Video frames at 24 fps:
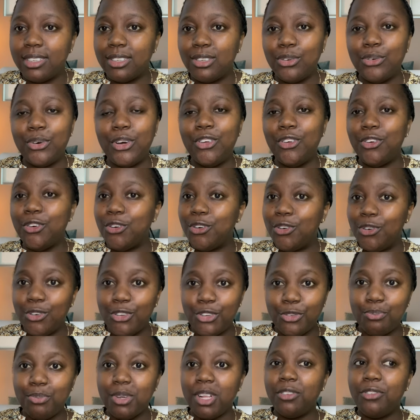So when you
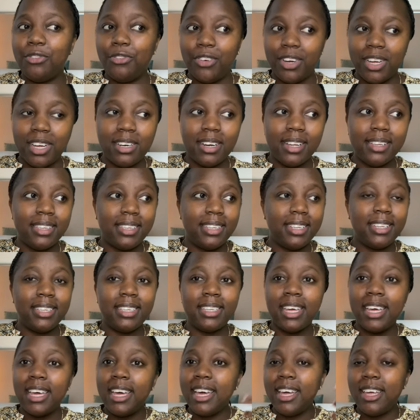go smell
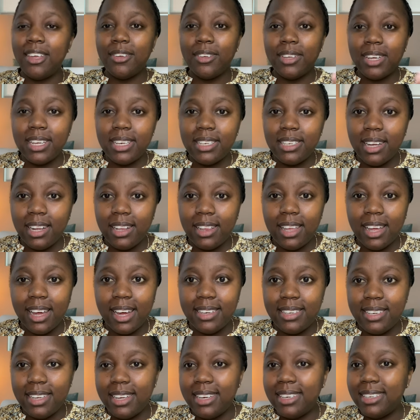fragrances, you can tell the
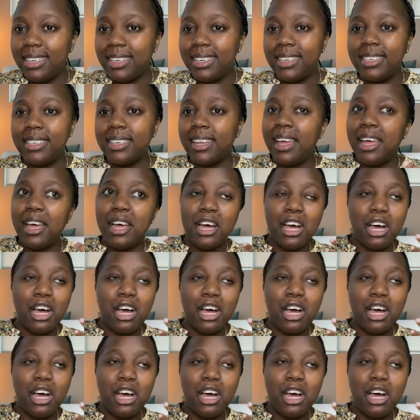attendant,